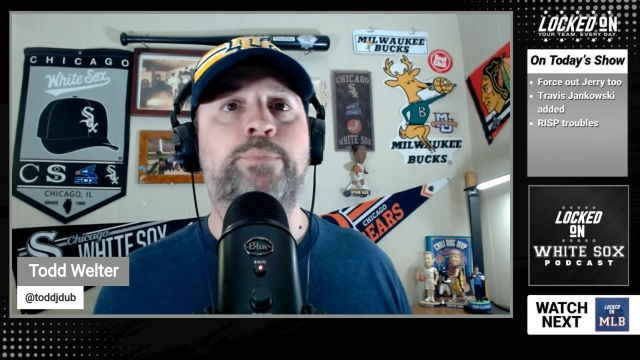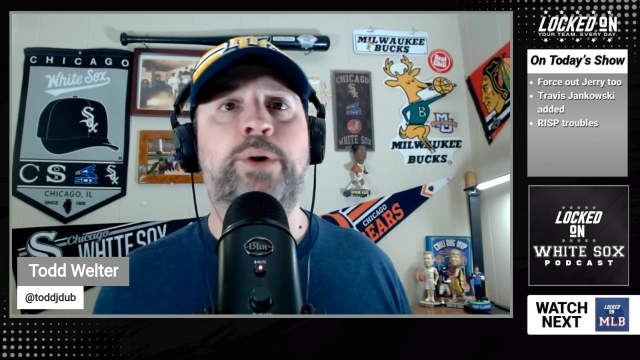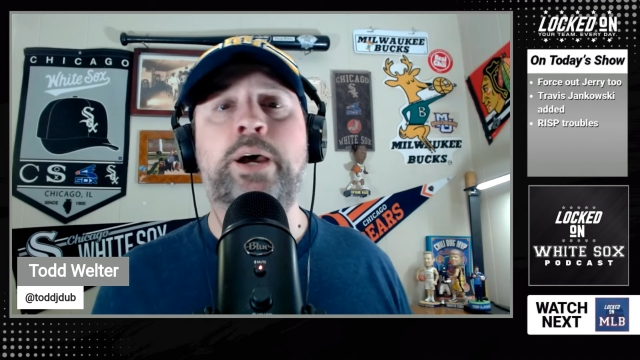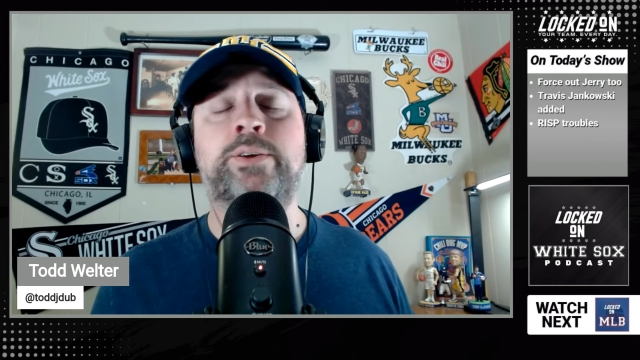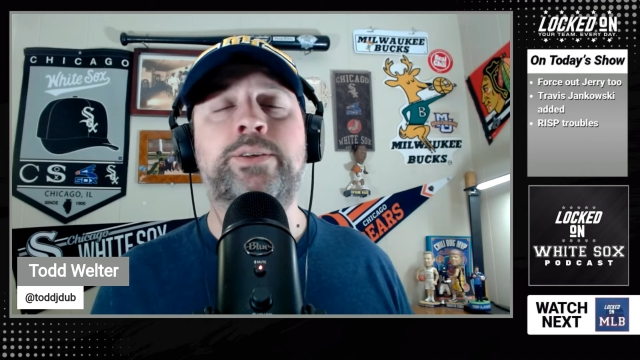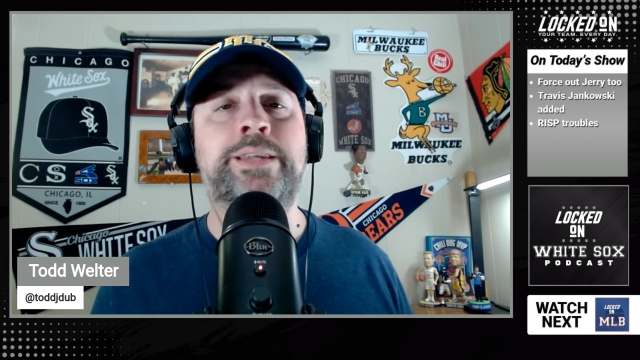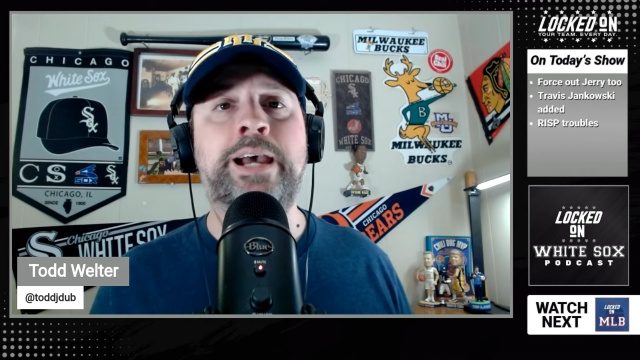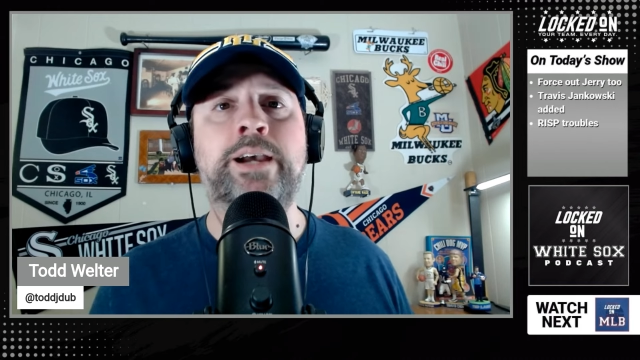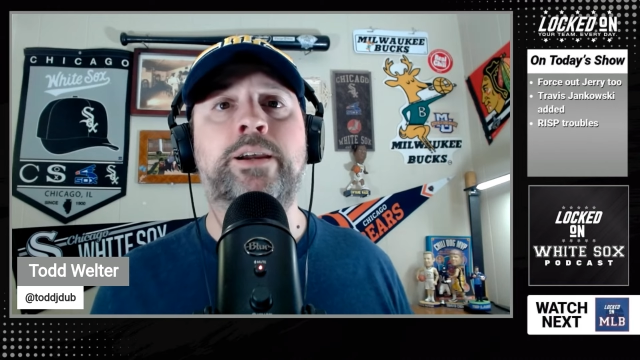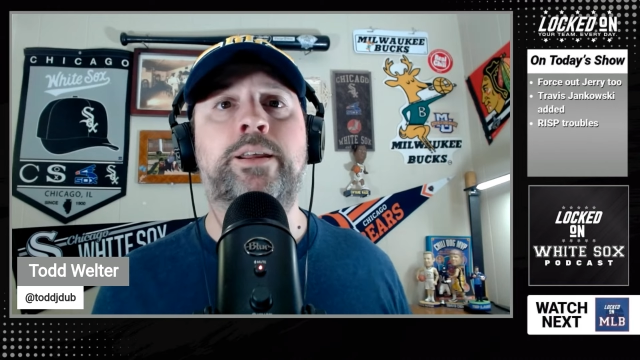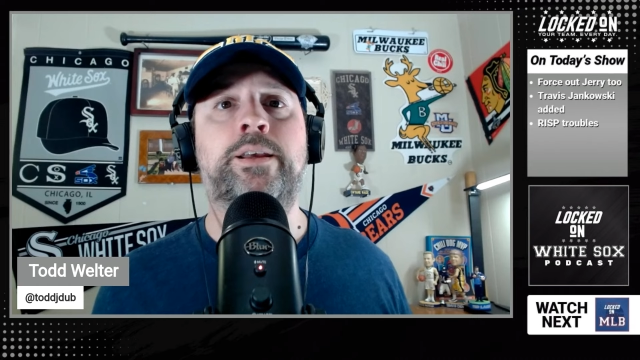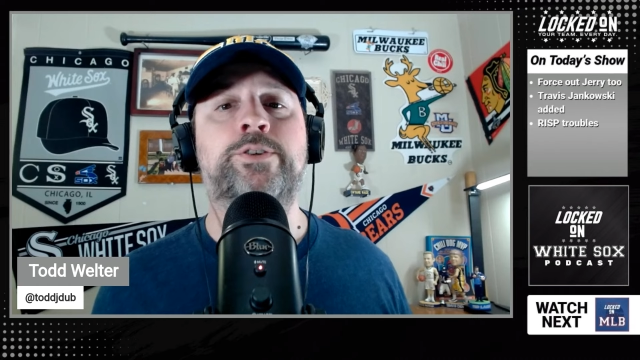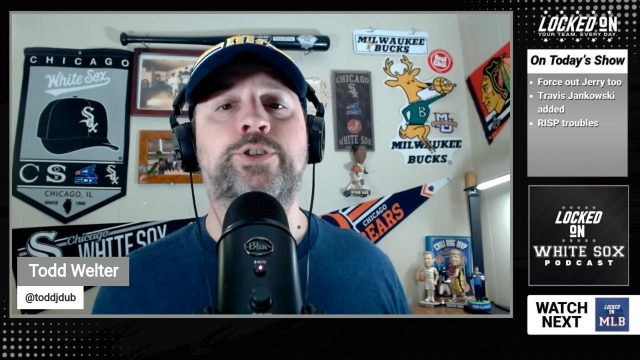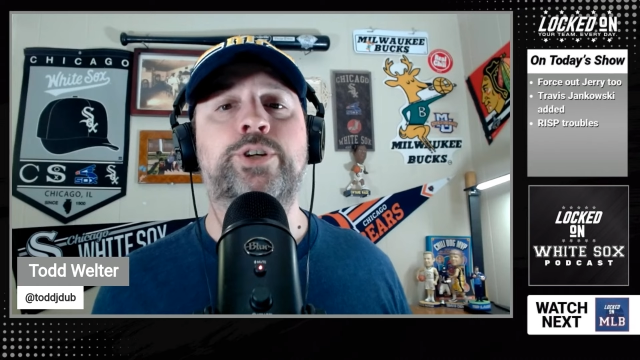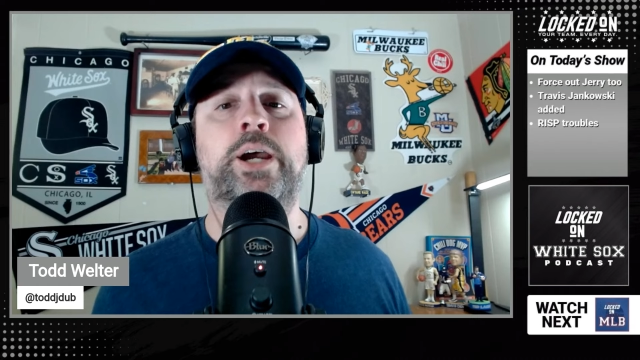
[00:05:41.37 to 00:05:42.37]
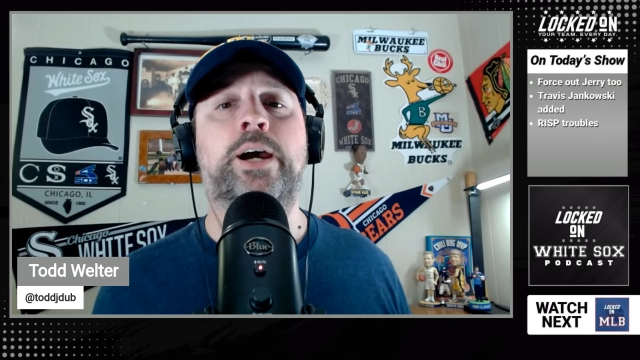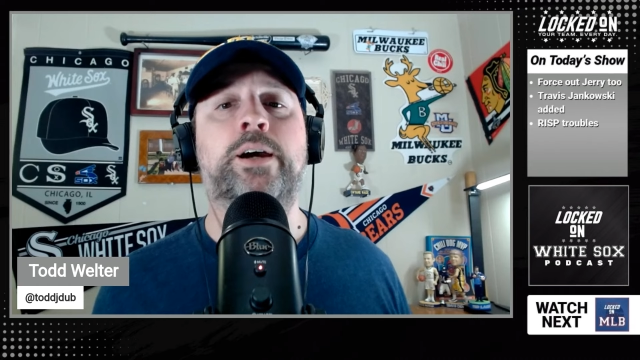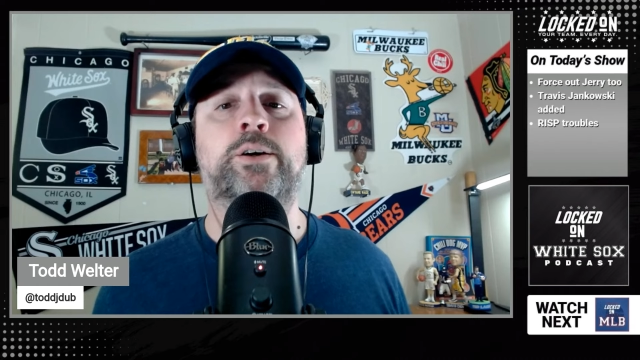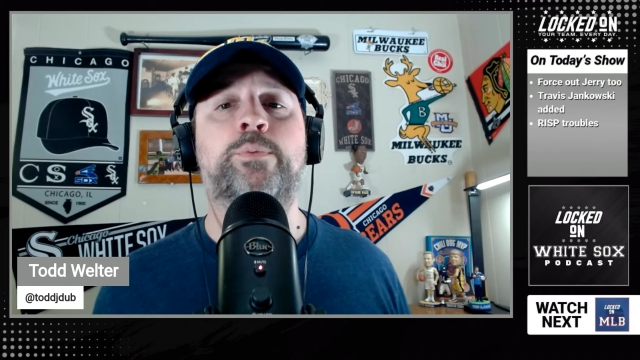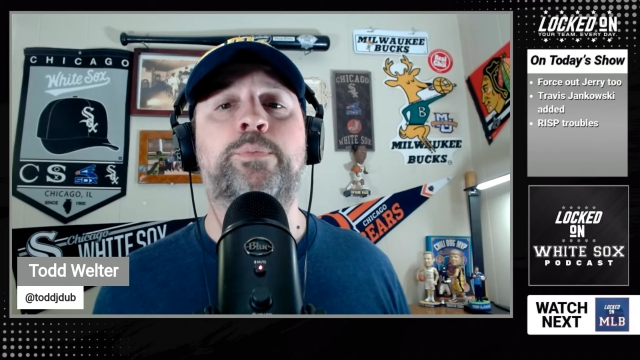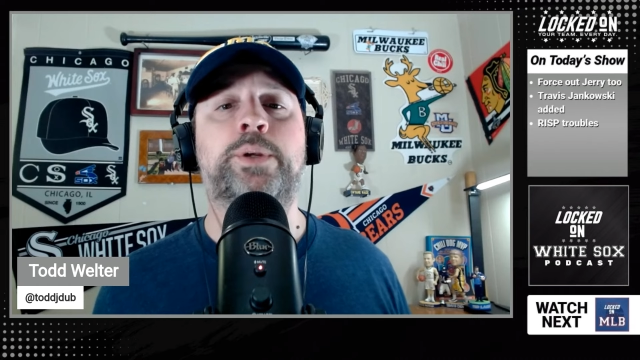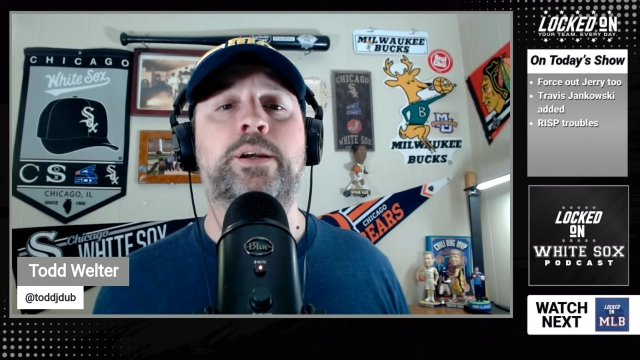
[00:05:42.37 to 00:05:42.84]
Probably not going to hit
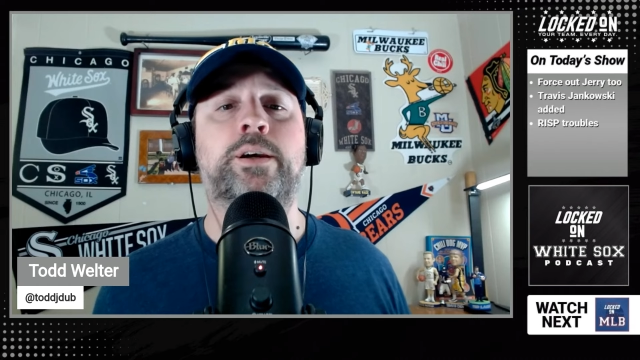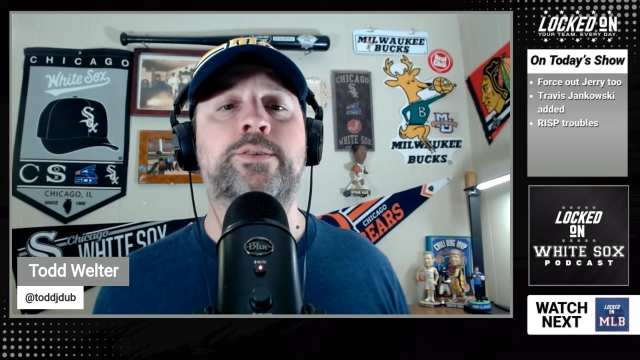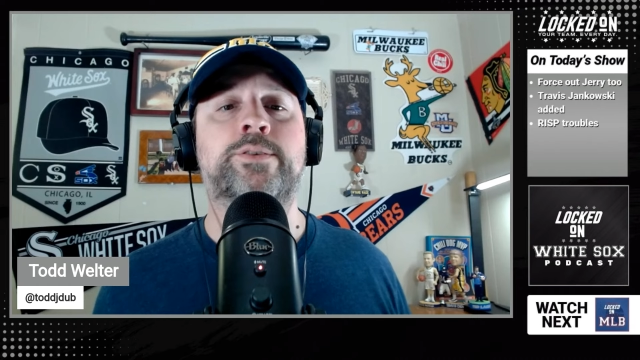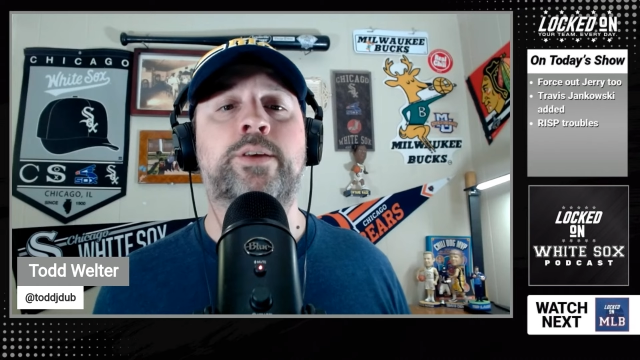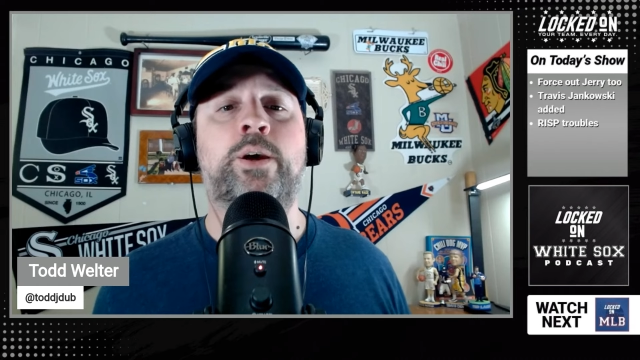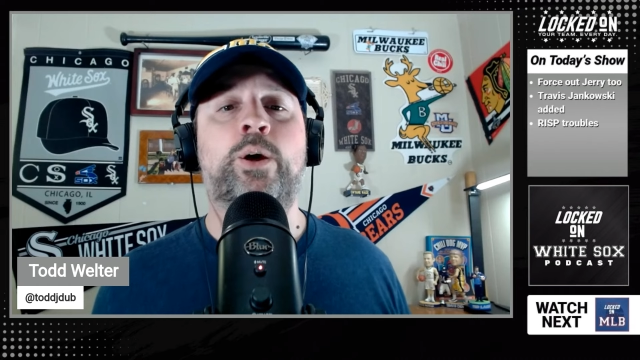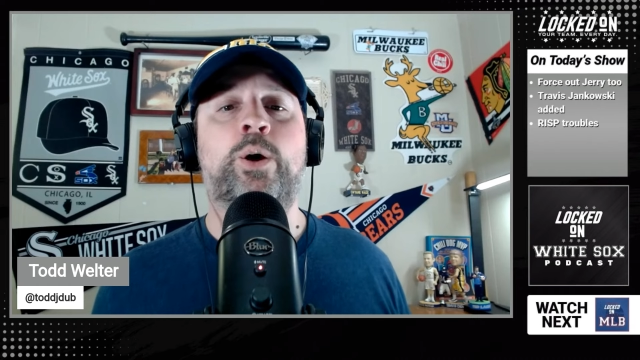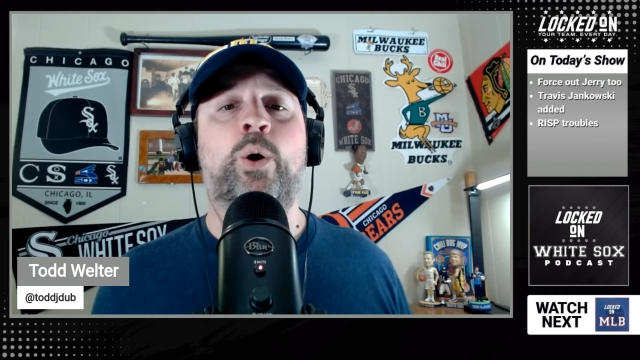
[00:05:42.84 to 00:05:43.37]
Chicago, because